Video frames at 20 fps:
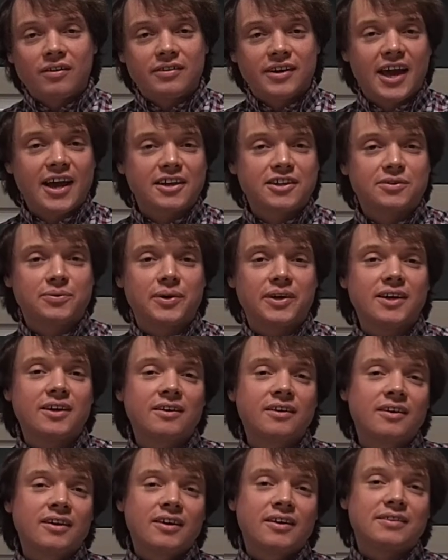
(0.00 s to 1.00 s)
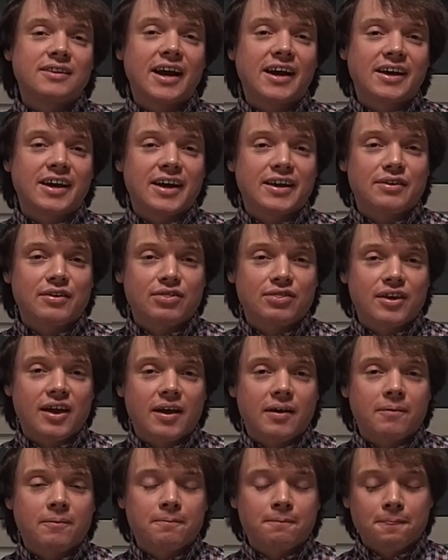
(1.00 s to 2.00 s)
next week, that kind of
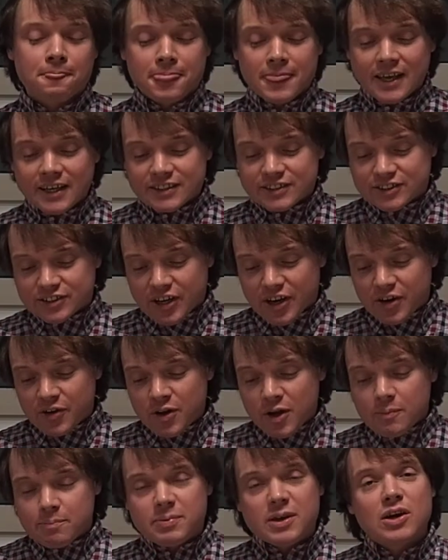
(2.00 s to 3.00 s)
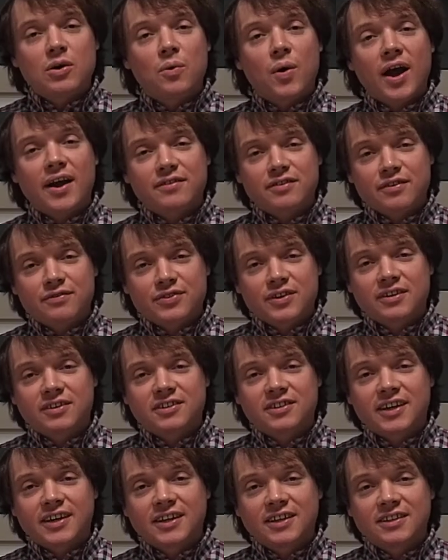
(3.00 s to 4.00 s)
thing. So be aware of those
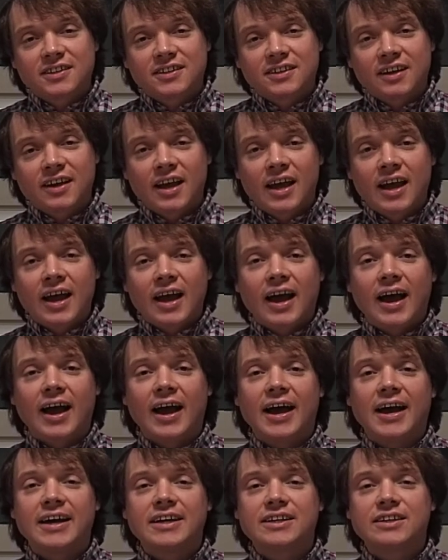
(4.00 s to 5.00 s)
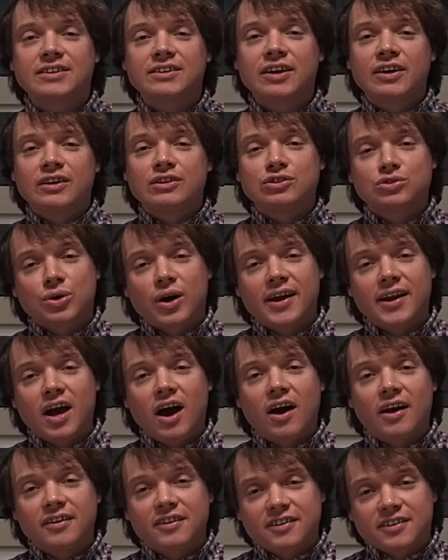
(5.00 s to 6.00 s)
things and try to
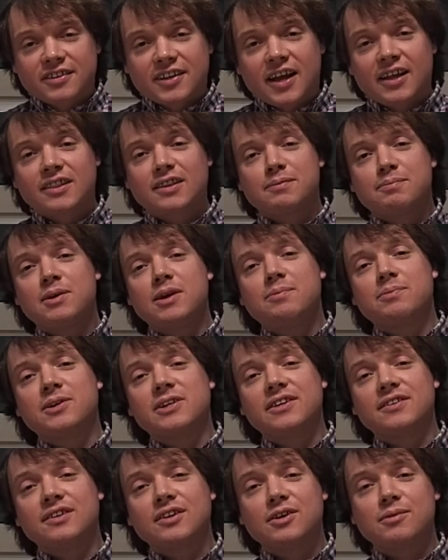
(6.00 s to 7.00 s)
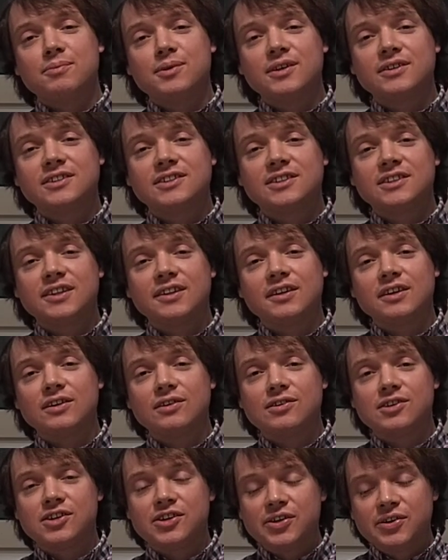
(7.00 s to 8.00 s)
understand the people in the community that you
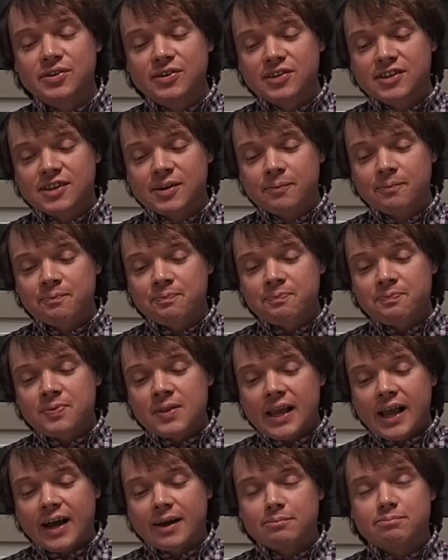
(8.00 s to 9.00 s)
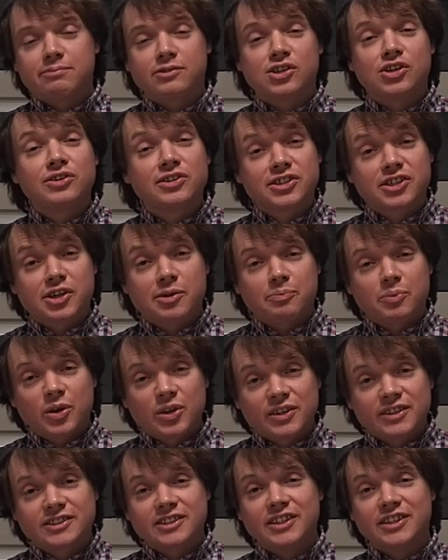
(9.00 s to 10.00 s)
choose. Choose a
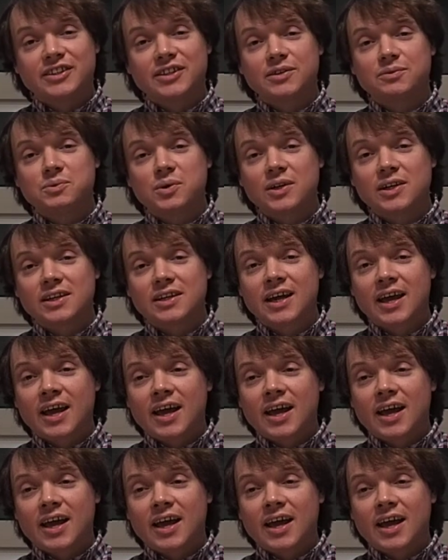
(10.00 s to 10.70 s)
community that will